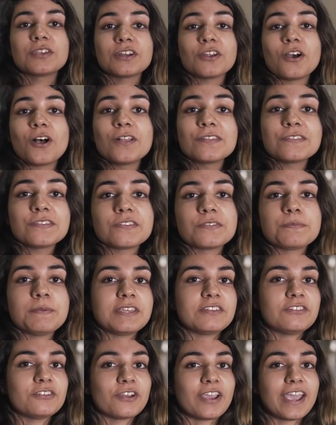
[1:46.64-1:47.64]
can also
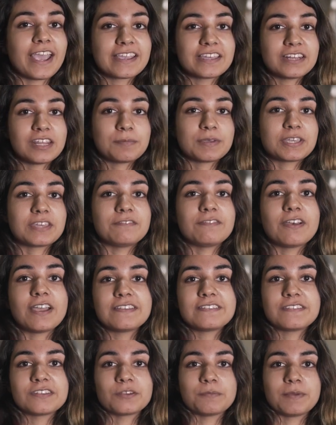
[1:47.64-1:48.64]
speak to your academic
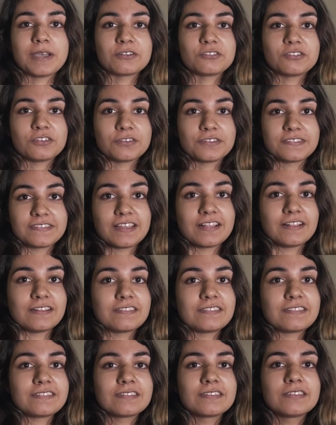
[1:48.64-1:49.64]
advisor about your
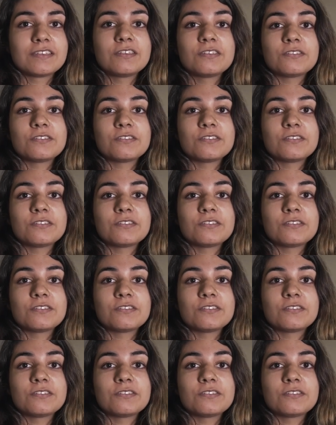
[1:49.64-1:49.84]
results,